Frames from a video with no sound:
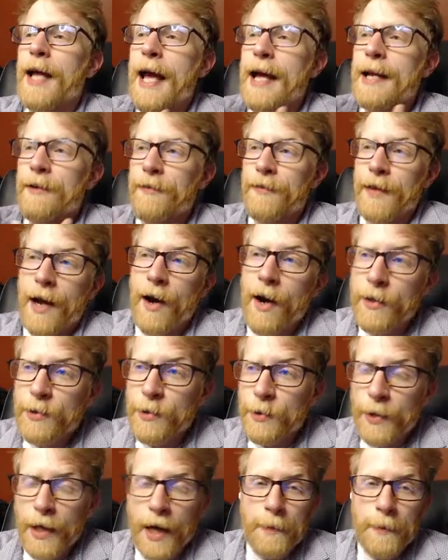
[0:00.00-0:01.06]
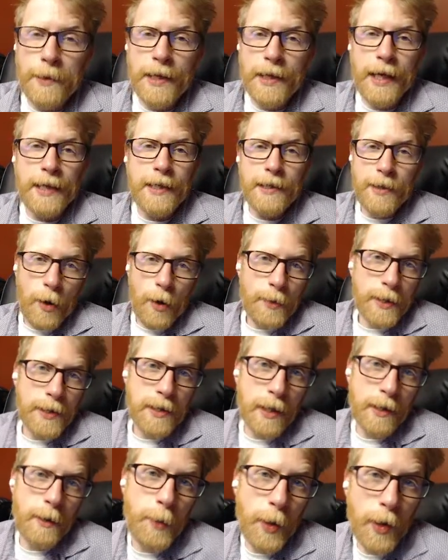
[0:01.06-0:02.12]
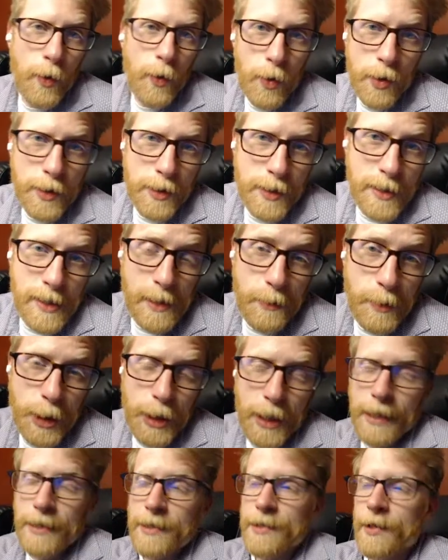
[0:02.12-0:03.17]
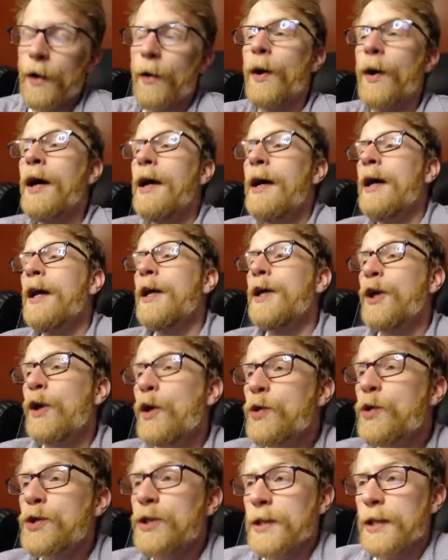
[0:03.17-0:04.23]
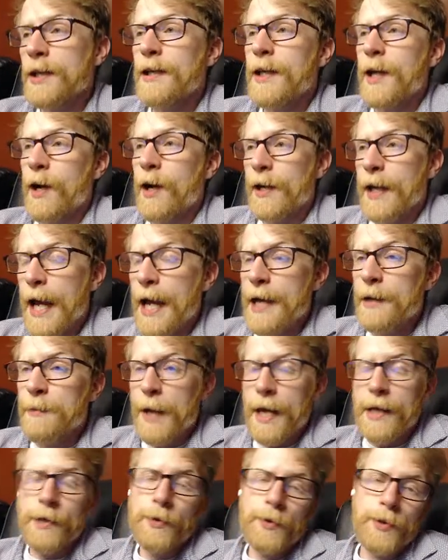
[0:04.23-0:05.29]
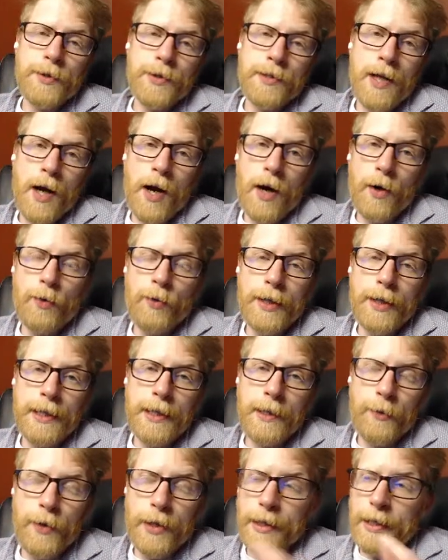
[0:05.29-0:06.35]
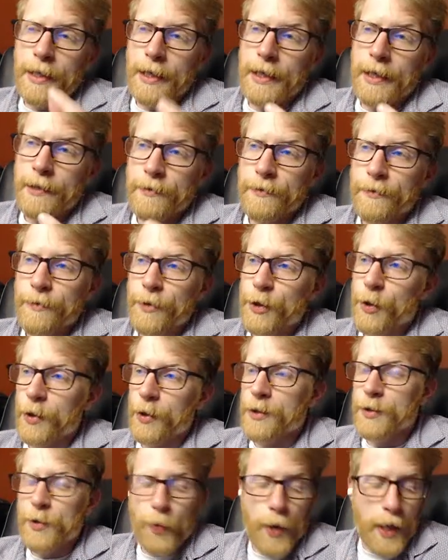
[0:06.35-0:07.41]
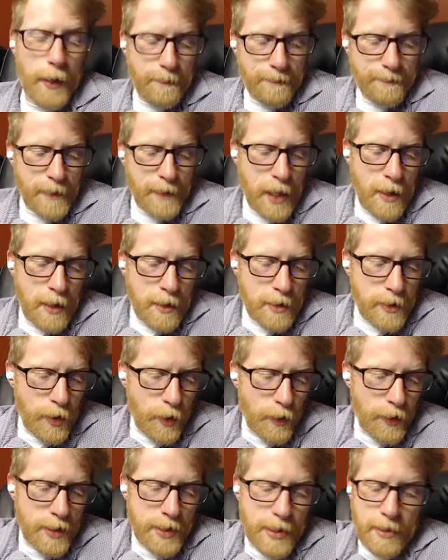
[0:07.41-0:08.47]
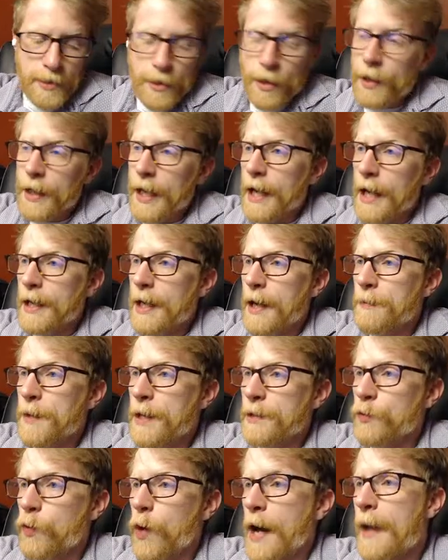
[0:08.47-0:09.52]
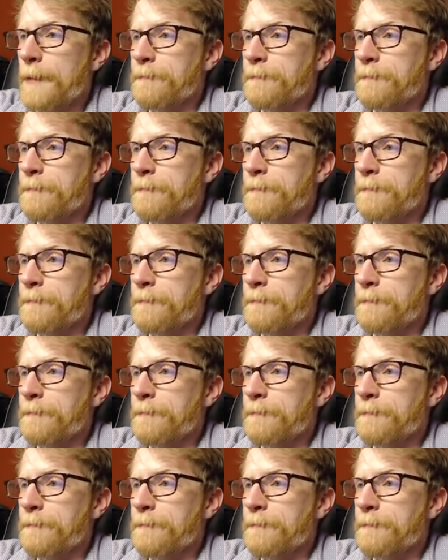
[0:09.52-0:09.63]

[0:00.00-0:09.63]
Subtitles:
And if they are too complicated, nobody's going to put quarters in the machine. So usually the arcade manuals are really, really short and sweet. So this is an arcade game, that's why.